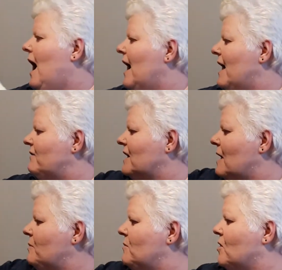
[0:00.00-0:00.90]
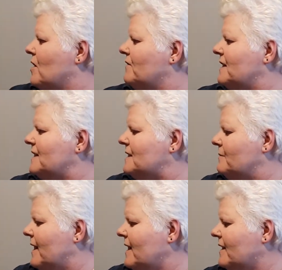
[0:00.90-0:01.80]
I have a couple more of these to
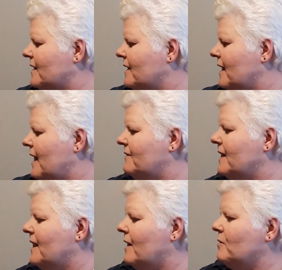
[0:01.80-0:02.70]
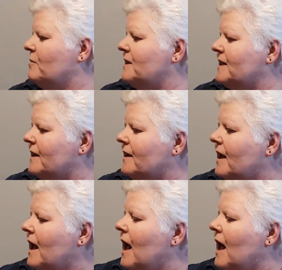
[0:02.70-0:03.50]
make and then I will be done.